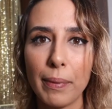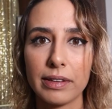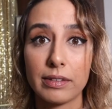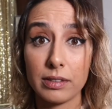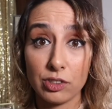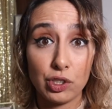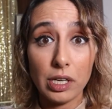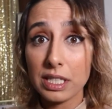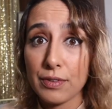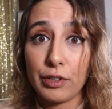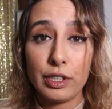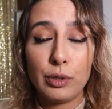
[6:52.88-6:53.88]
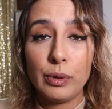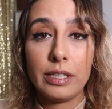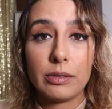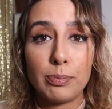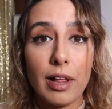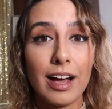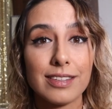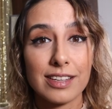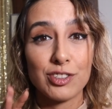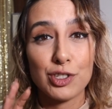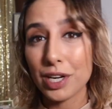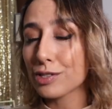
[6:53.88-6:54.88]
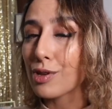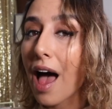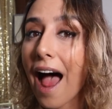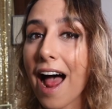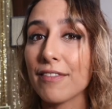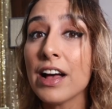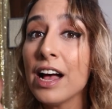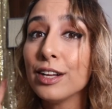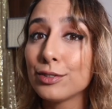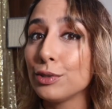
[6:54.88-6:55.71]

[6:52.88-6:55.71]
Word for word: but just for the quick replies and just to have